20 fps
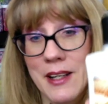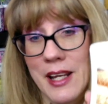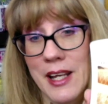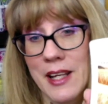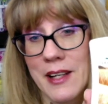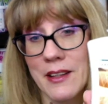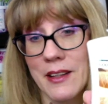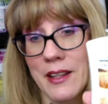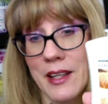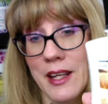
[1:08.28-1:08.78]

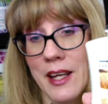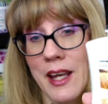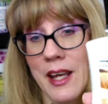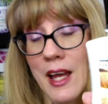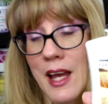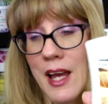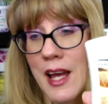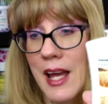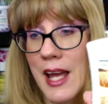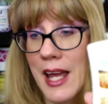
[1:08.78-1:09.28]
Italy,
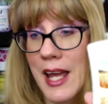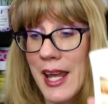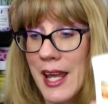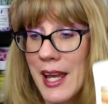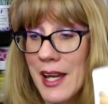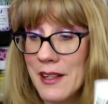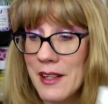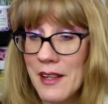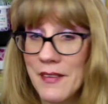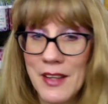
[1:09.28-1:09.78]

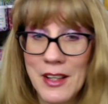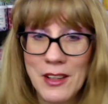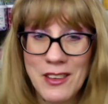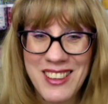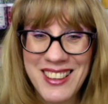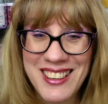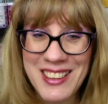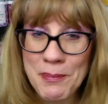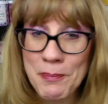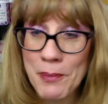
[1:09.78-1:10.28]
and they
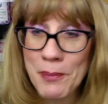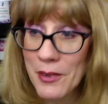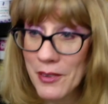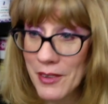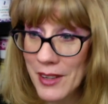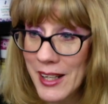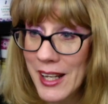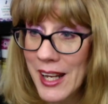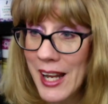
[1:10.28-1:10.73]
looked pretty